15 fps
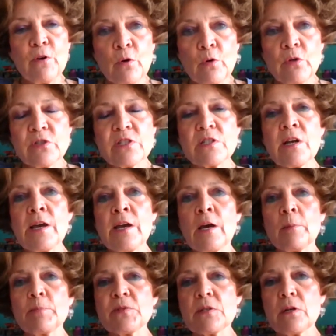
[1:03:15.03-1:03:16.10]
Food
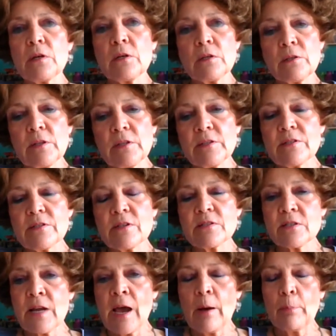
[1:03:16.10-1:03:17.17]
stamps, the
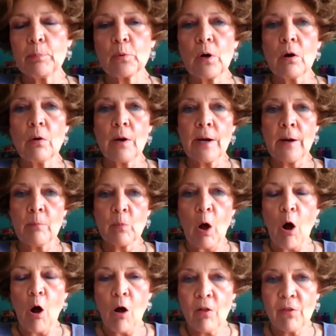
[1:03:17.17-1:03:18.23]
SNAP program,
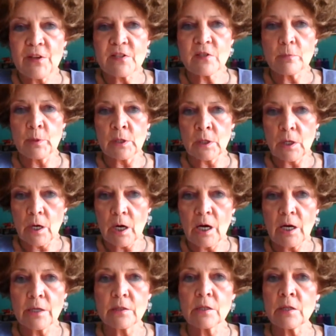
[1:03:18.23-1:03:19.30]
all these have been
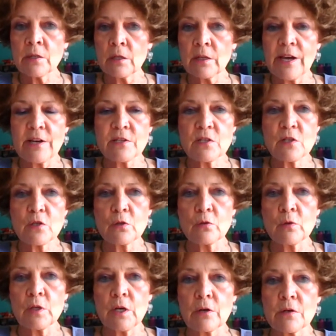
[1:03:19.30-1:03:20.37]
cut in the last
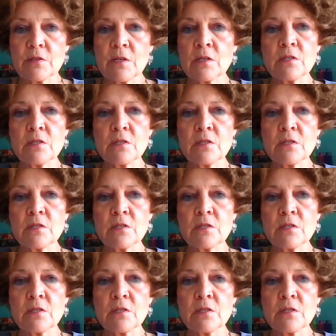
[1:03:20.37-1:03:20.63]
2 years.